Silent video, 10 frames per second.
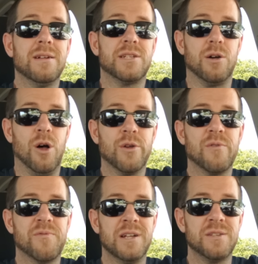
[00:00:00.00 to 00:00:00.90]
Tell all your
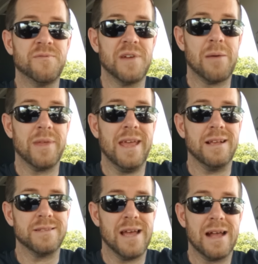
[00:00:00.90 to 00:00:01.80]
friends and family
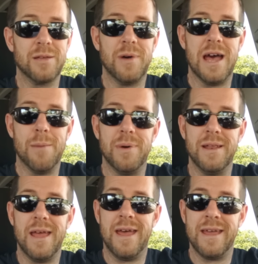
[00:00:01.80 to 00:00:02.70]
exactly what
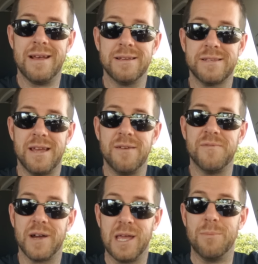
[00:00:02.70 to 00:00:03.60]
happened ASA
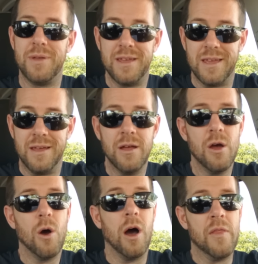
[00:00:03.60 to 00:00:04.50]
fucking P.
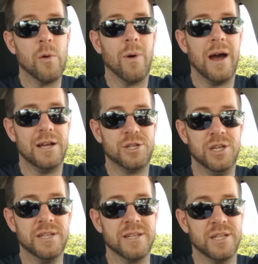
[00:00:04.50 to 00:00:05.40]
Otherwise,
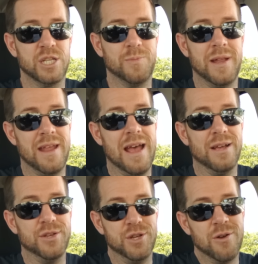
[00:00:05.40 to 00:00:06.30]
she's going to spin it
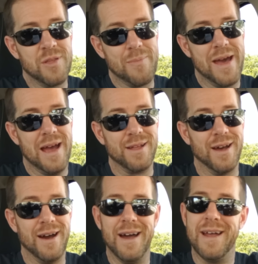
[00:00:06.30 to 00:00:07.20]
as you're the bad
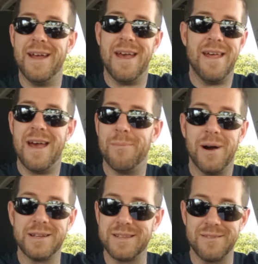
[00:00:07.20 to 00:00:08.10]
guy,
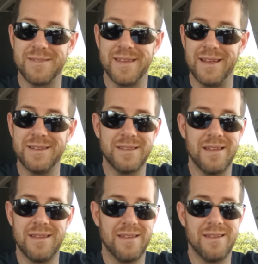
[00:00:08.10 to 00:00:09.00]
amongst other things.
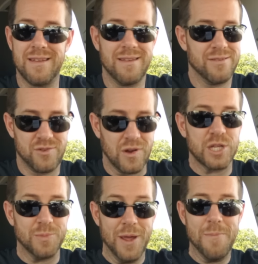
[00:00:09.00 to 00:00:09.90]

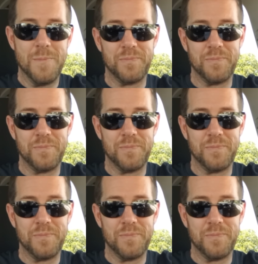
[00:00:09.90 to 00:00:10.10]
Trust me.